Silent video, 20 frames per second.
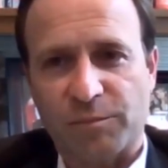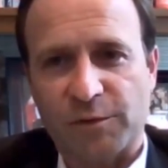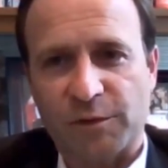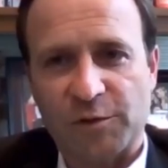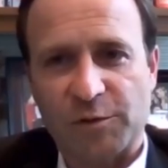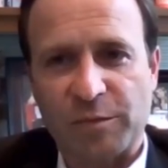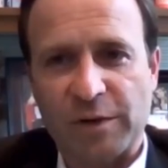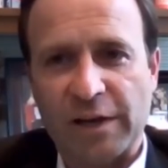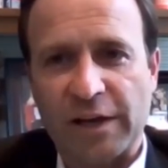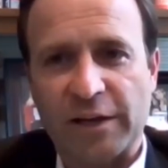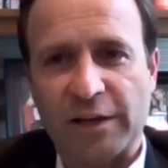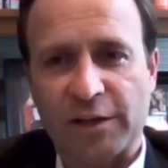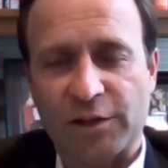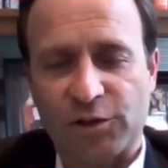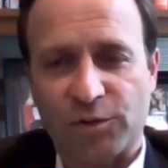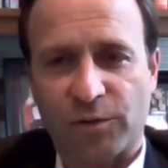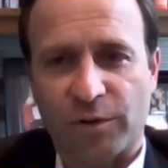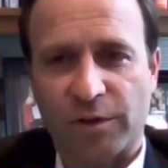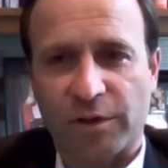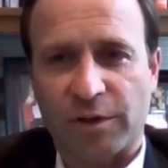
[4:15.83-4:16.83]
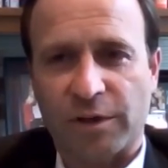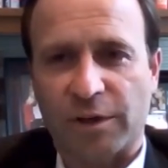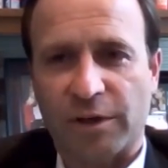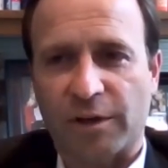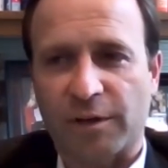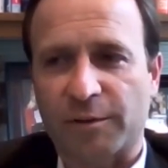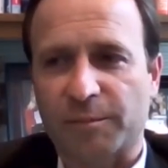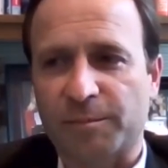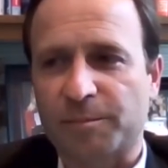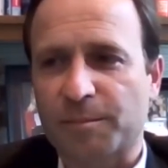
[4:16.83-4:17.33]
spine and joint
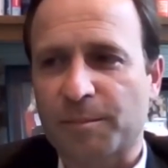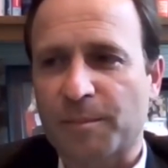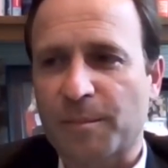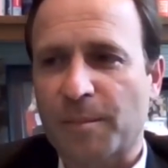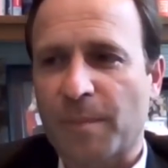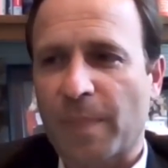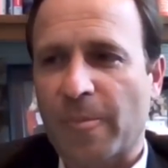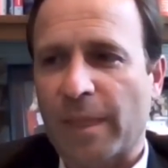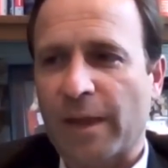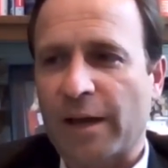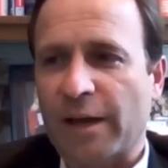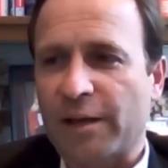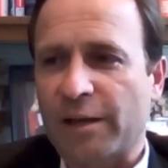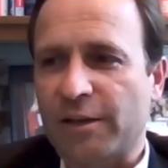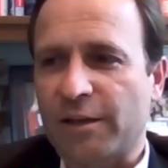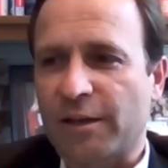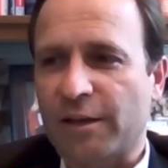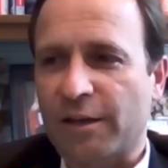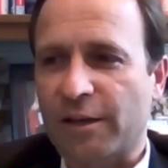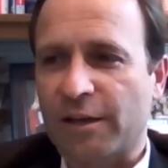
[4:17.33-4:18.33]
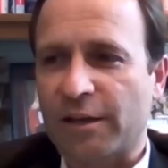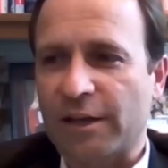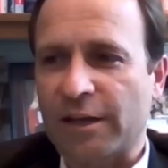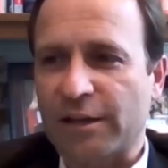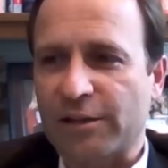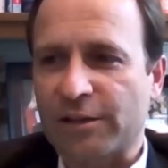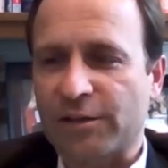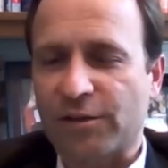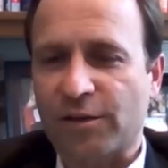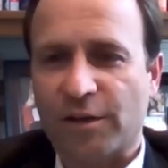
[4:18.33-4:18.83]
care. I
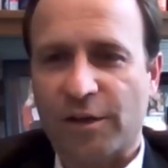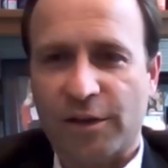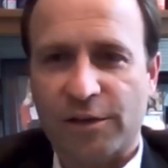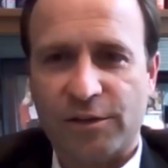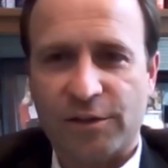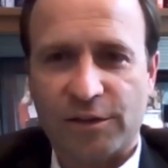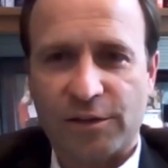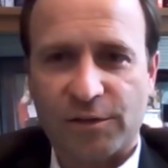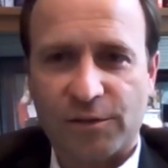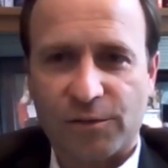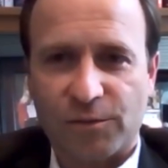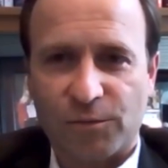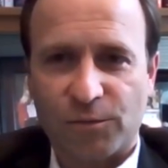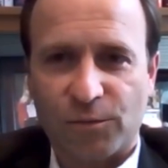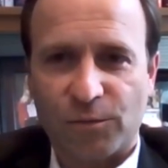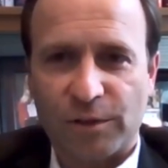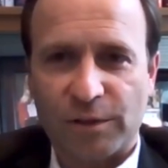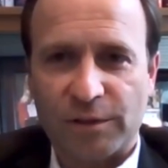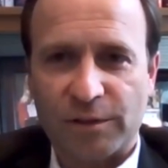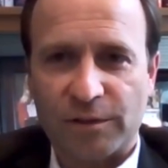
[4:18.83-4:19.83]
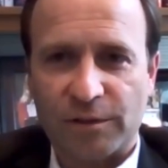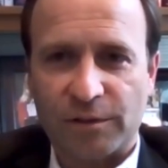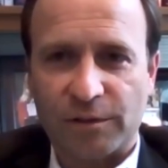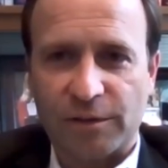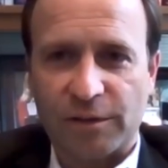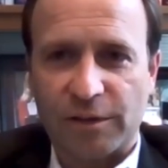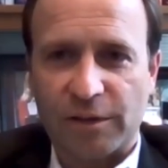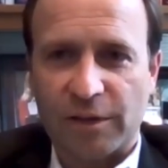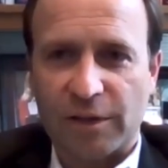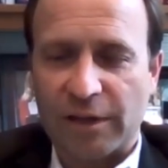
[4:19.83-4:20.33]
saw just
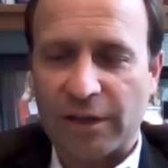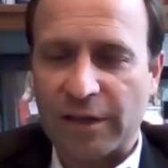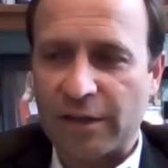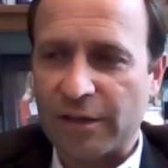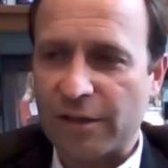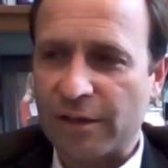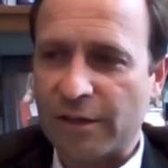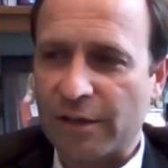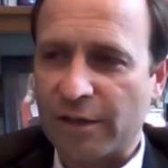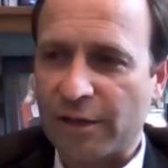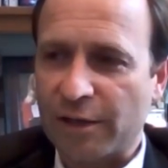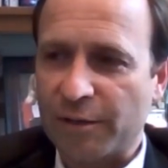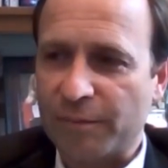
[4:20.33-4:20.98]
recently I